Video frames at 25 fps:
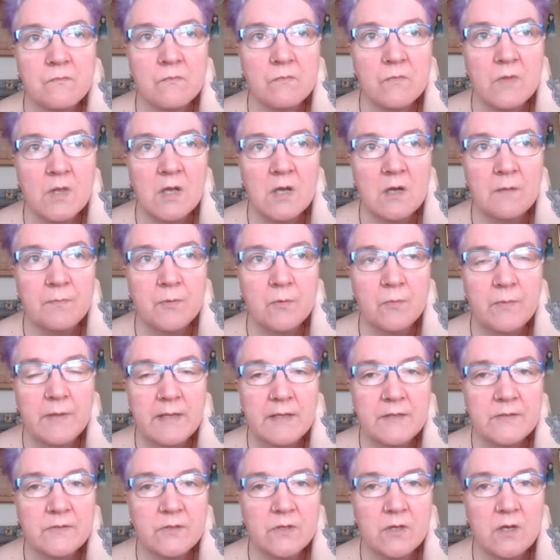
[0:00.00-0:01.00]
couple of
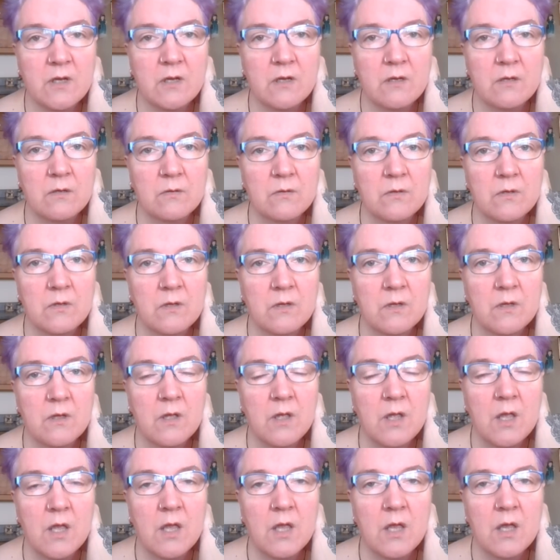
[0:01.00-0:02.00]
weeks ago
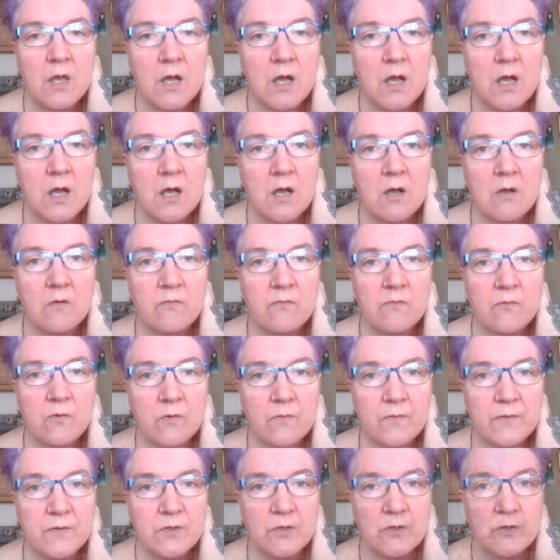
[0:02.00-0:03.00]
for the
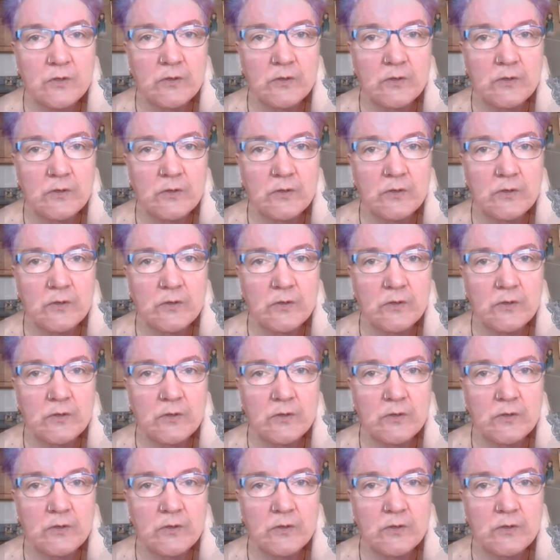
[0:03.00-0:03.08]
Tour de